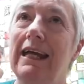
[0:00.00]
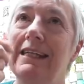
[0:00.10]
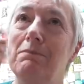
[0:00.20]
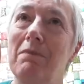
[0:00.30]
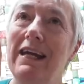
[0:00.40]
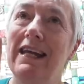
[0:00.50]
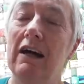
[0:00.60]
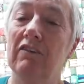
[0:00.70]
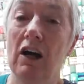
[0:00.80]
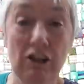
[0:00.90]
It is made
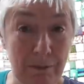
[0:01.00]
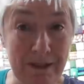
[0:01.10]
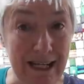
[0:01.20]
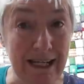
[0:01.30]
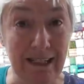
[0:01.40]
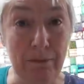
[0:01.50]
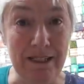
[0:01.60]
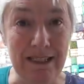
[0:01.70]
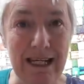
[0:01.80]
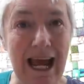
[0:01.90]
out of one hundred percent
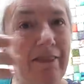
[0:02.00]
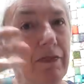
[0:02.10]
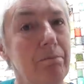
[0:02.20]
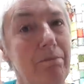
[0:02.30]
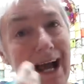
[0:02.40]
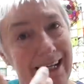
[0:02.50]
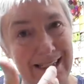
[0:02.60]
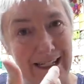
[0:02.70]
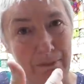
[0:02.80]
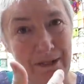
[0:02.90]
Liberty, and the back
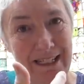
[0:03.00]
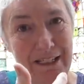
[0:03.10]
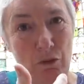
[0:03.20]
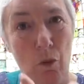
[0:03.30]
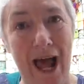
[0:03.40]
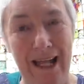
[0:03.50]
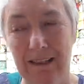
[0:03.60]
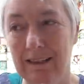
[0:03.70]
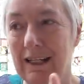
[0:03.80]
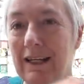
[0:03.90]
is Liberty as
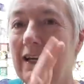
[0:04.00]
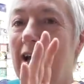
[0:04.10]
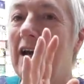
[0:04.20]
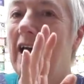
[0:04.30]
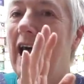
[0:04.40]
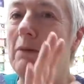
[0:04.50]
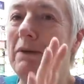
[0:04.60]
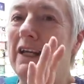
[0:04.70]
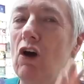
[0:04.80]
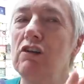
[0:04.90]
well. And
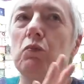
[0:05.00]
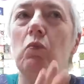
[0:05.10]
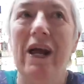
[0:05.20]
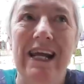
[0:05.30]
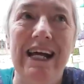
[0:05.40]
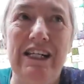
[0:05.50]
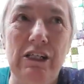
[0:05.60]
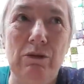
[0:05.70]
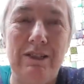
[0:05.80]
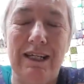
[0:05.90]
because when I
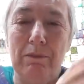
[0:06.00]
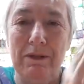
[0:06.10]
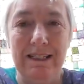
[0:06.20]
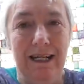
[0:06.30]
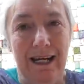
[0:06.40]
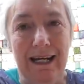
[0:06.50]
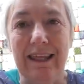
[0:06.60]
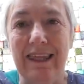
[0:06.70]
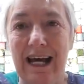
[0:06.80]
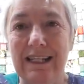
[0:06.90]
use Liberty
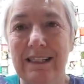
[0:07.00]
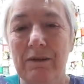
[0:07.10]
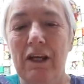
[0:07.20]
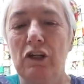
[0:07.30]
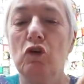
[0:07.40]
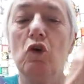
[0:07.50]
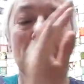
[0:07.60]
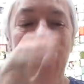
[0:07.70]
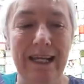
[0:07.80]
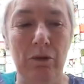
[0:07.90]
like that,
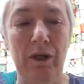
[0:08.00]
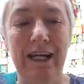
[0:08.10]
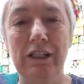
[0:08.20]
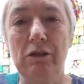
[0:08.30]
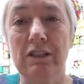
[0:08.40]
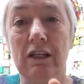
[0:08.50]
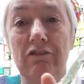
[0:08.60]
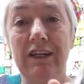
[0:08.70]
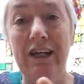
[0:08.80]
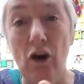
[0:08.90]
normally when I use
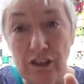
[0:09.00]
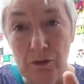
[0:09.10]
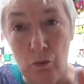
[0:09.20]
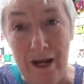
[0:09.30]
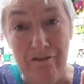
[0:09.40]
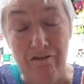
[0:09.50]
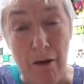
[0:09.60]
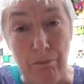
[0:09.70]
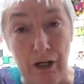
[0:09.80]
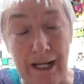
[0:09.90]
lovely cotton weight
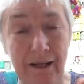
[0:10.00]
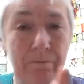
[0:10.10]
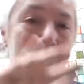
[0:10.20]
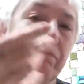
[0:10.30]
fabric,